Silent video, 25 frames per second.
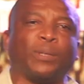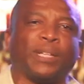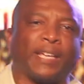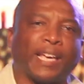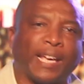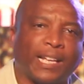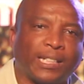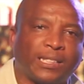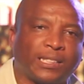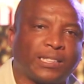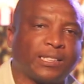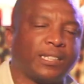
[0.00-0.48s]
to
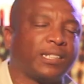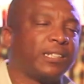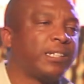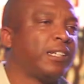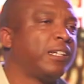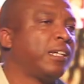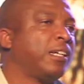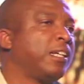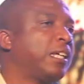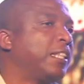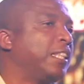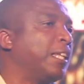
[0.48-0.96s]
get
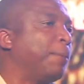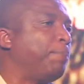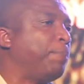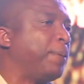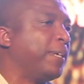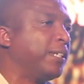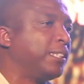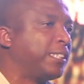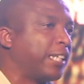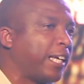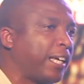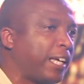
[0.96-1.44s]
the
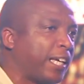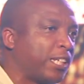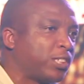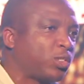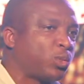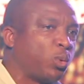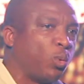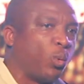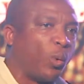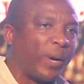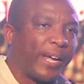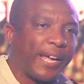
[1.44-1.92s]
picture
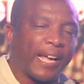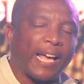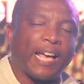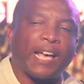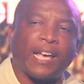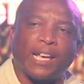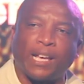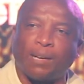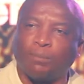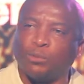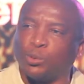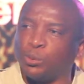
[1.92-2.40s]
as to where I
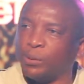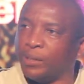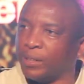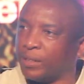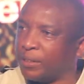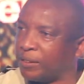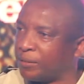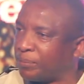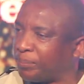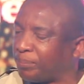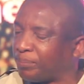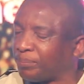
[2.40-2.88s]
am
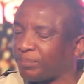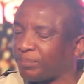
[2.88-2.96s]
today.